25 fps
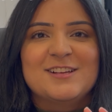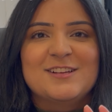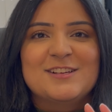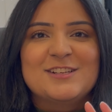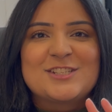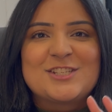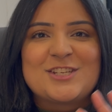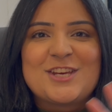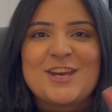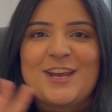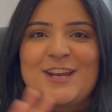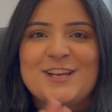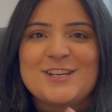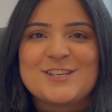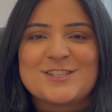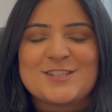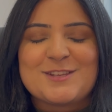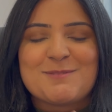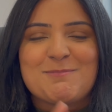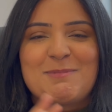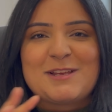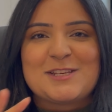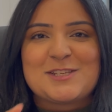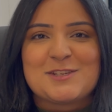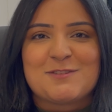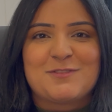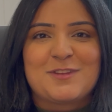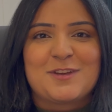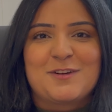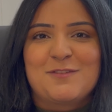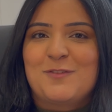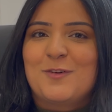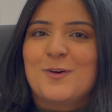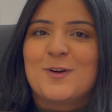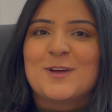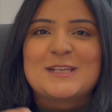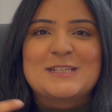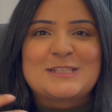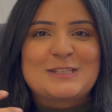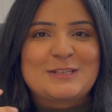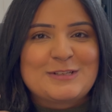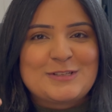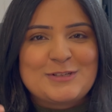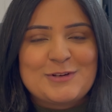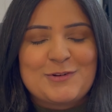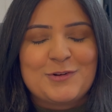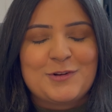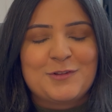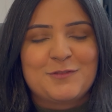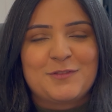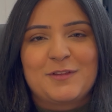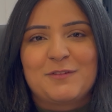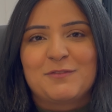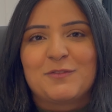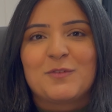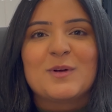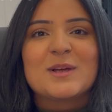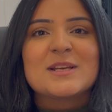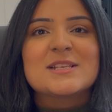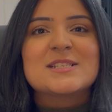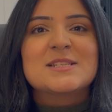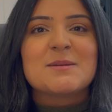change the pitch of their voice, the tone of their voice,